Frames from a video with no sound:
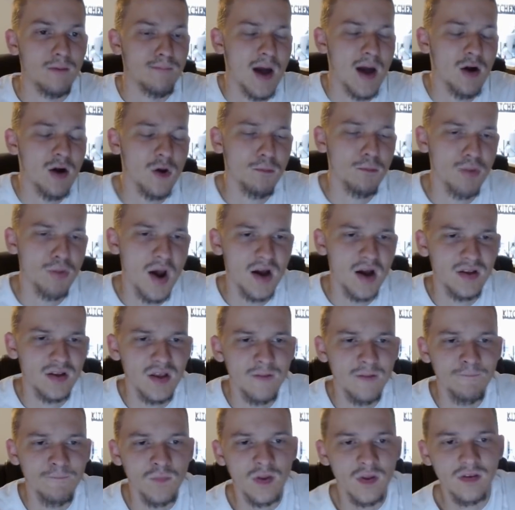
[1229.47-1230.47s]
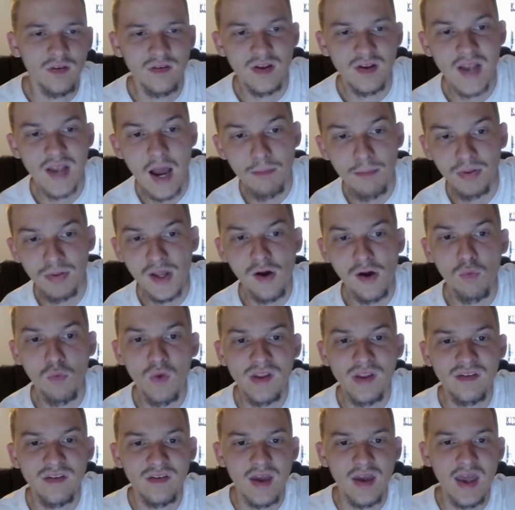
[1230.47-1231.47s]
Malcolm Brogdon did not play on
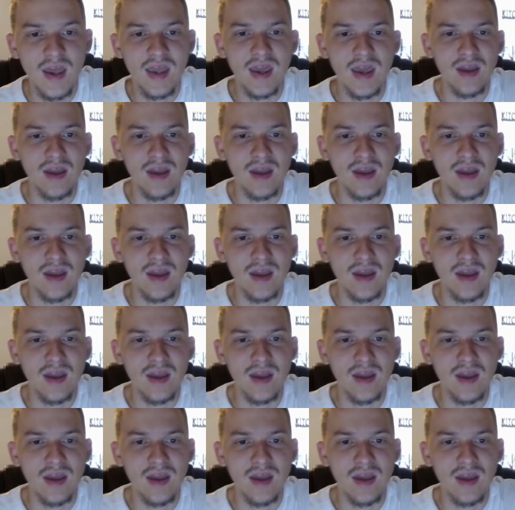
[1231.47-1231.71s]
Wednesday,